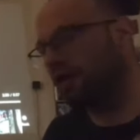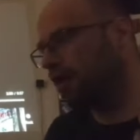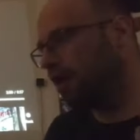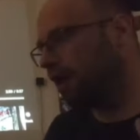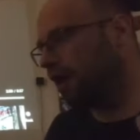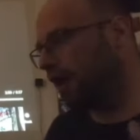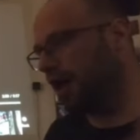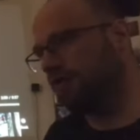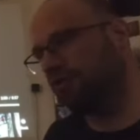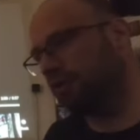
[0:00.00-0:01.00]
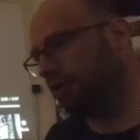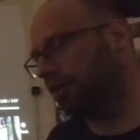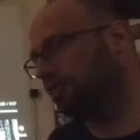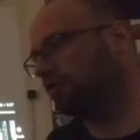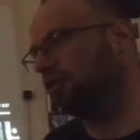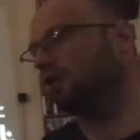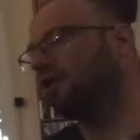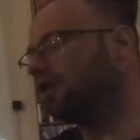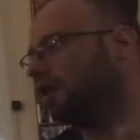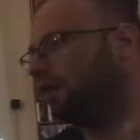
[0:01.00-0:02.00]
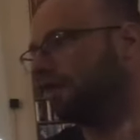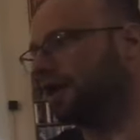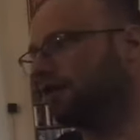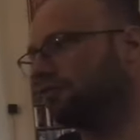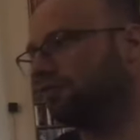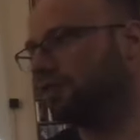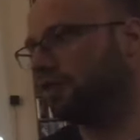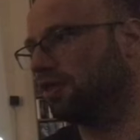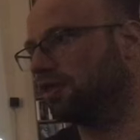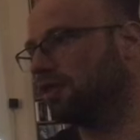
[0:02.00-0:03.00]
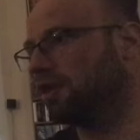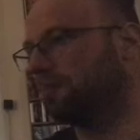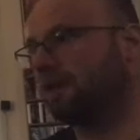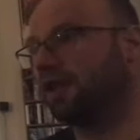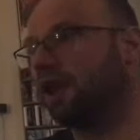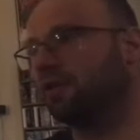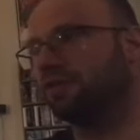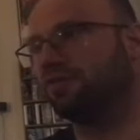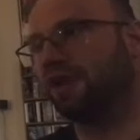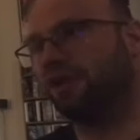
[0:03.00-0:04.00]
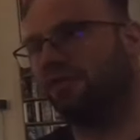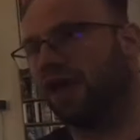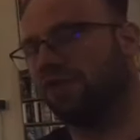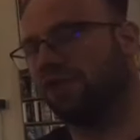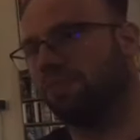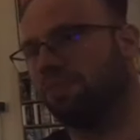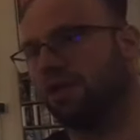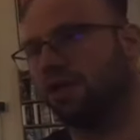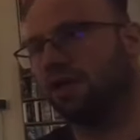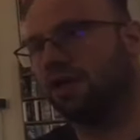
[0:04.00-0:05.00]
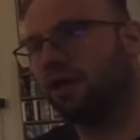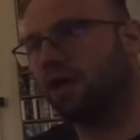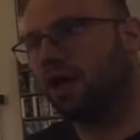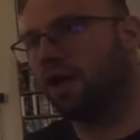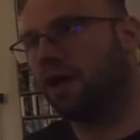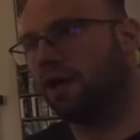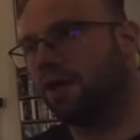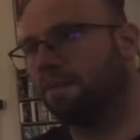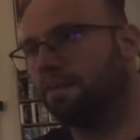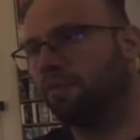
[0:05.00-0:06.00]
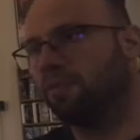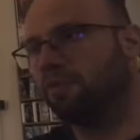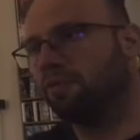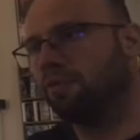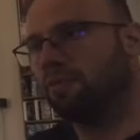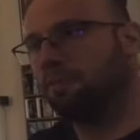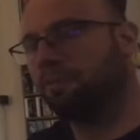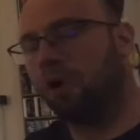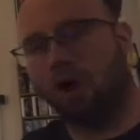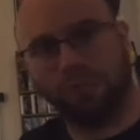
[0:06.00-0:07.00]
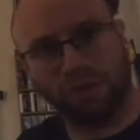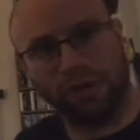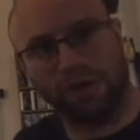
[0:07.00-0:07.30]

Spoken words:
half note interval, a lot of the, but now instead of having it be palm muted in